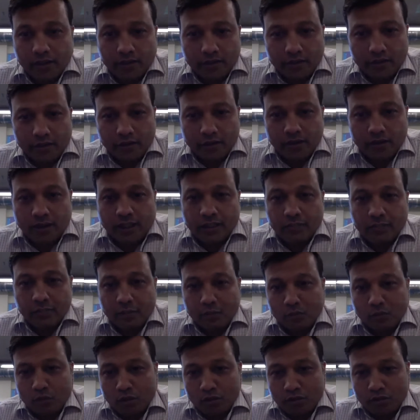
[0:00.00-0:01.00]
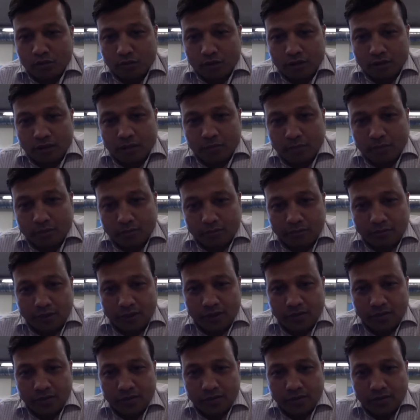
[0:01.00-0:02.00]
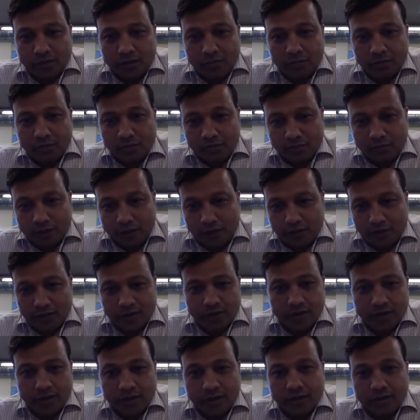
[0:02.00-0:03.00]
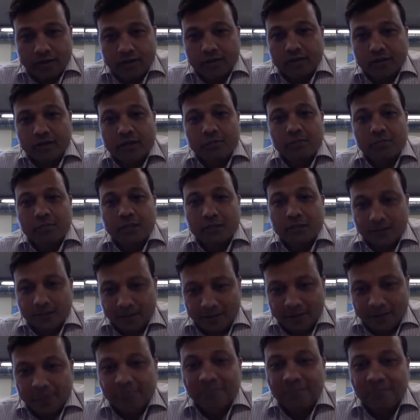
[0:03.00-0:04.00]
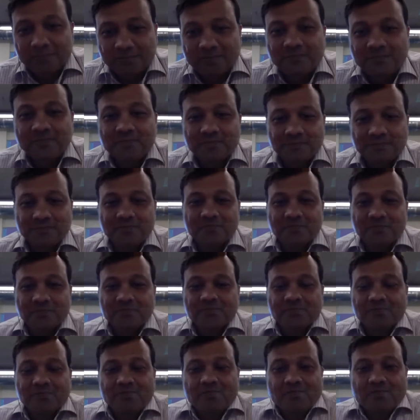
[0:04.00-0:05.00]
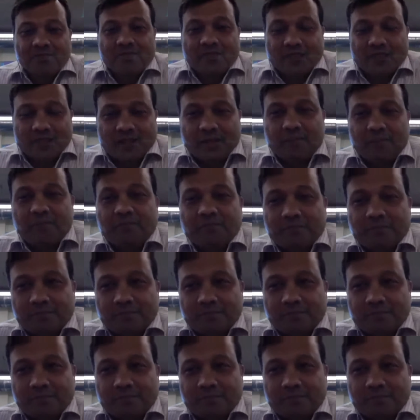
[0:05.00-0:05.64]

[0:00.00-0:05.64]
So let me watch for a couple of weeks, a couple of days, and then I'll come back. Yeah, that sounds great. That sounds great. Yeah.